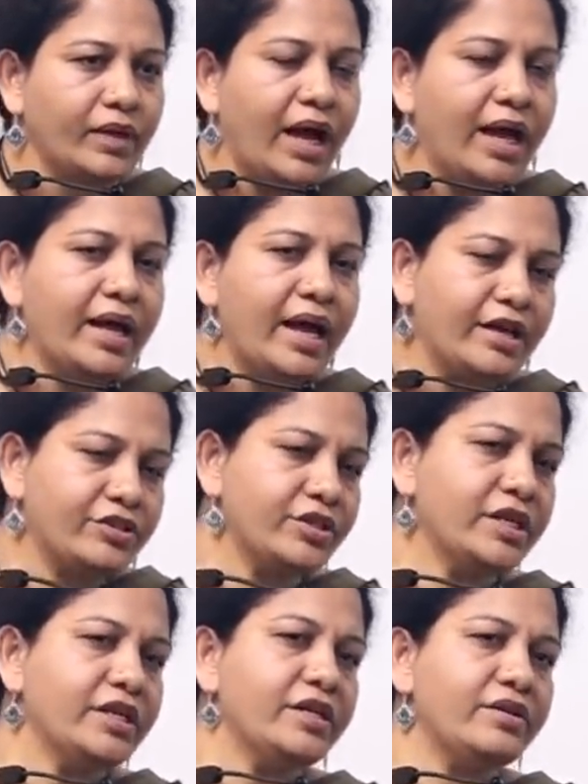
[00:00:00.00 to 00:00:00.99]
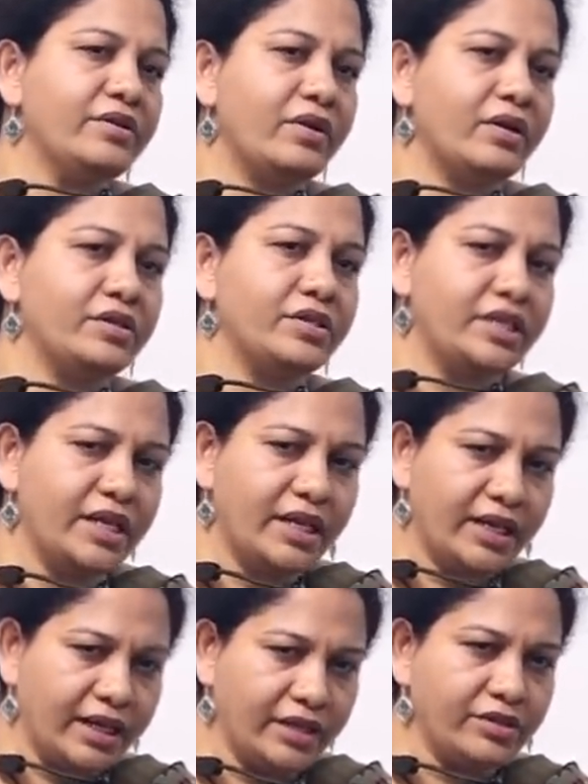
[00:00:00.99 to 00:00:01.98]
I actually did not
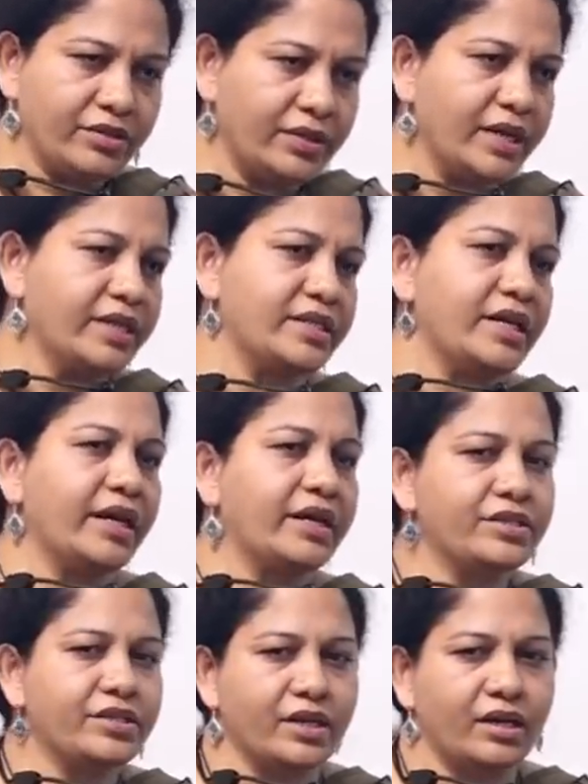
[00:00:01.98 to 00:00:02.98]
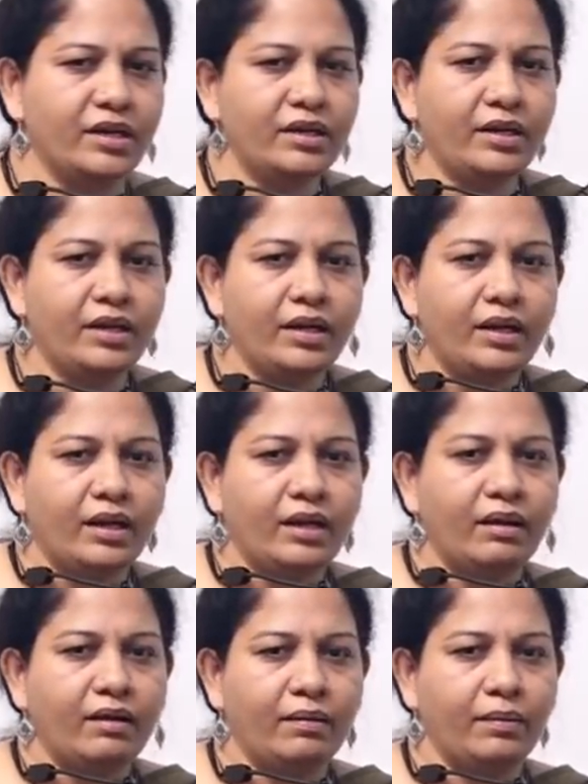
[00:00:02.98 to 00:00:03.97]
deal in today's lecture
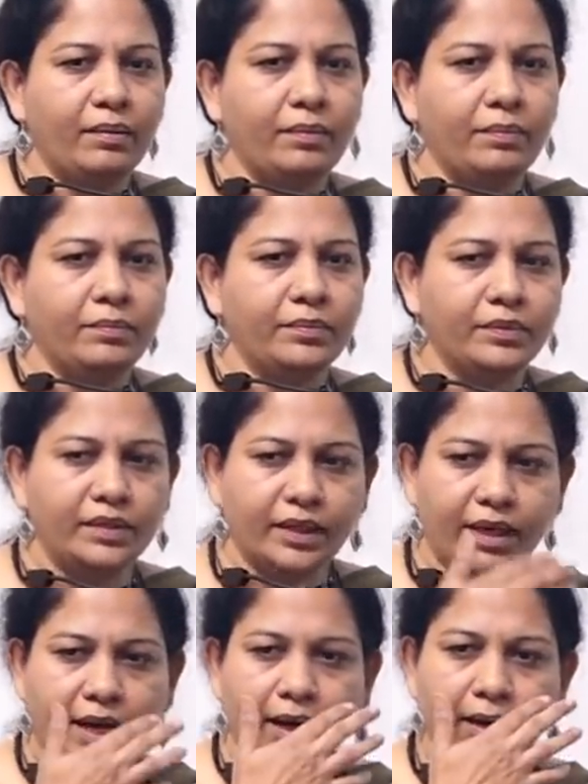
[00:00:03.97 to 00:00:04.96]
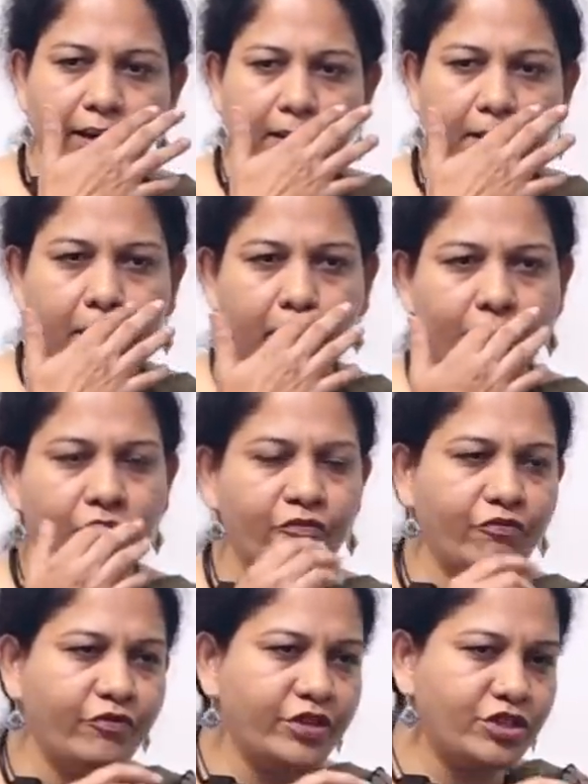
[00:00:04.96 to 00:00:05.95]
um, regarding you know
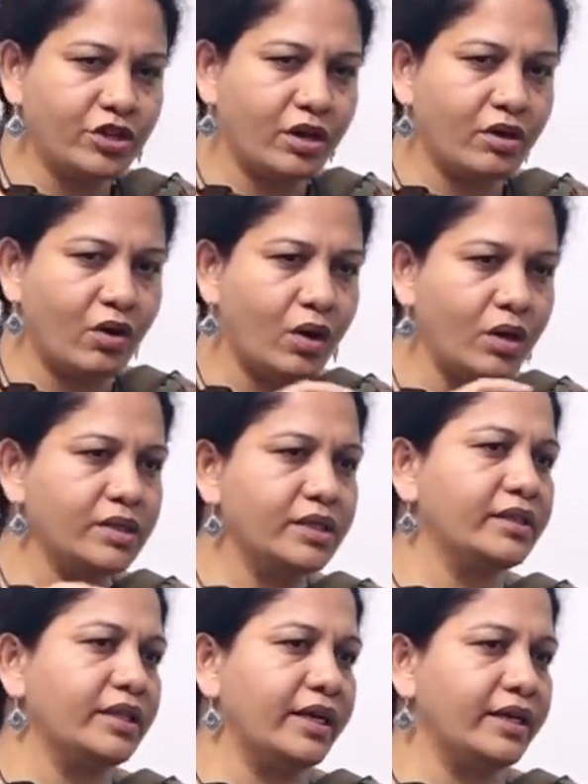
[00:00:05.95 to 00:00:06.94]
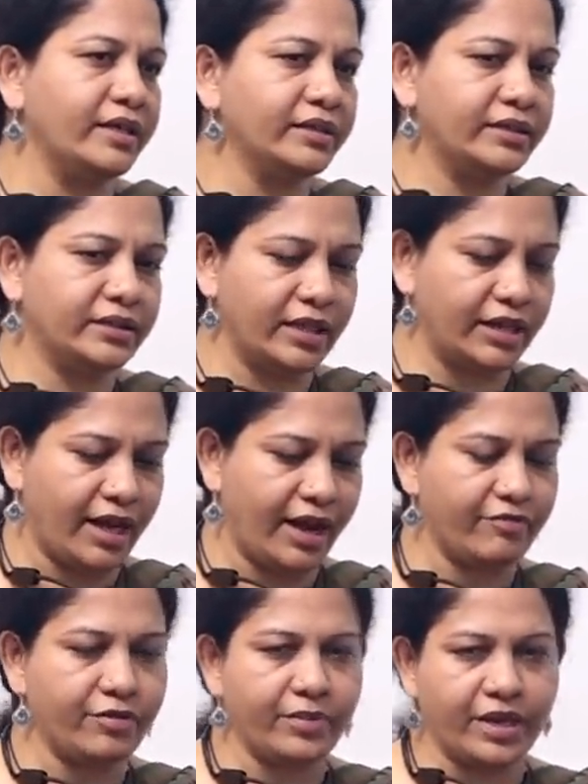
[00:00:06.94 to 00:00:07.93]
which are all the things that
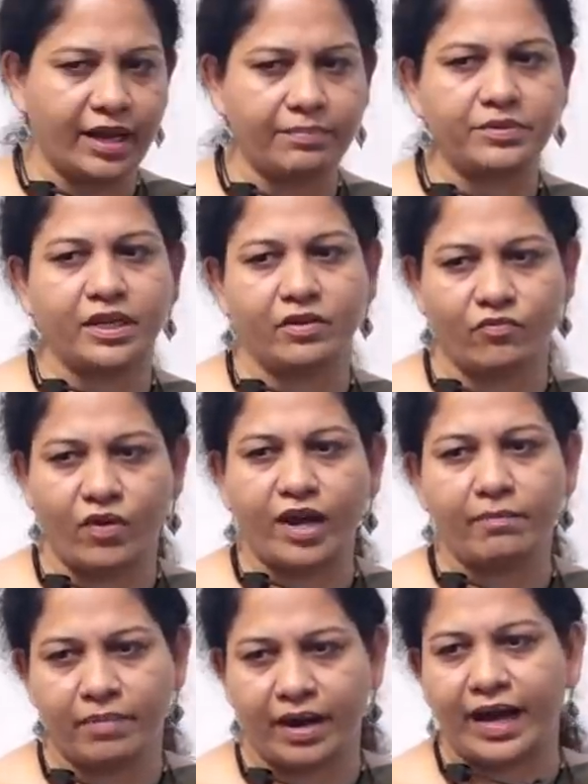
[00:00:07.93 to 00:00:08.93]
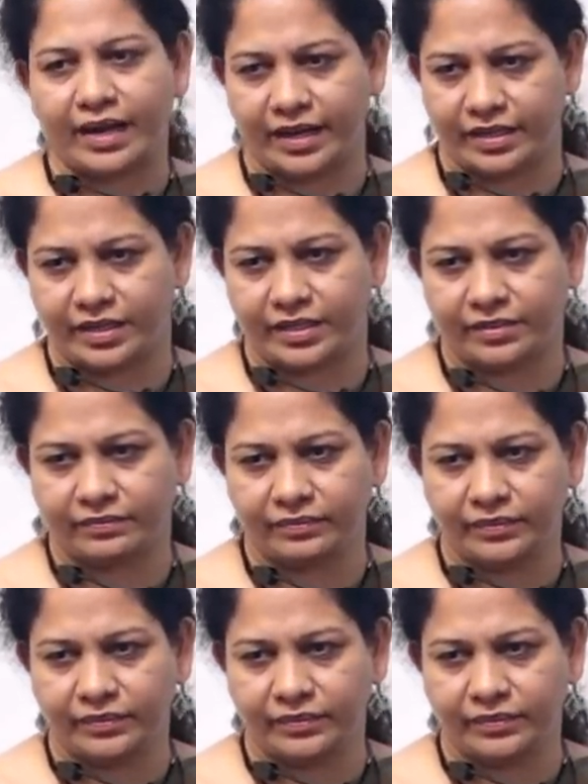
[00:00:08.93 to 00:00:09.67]
have to be kept in one bracket.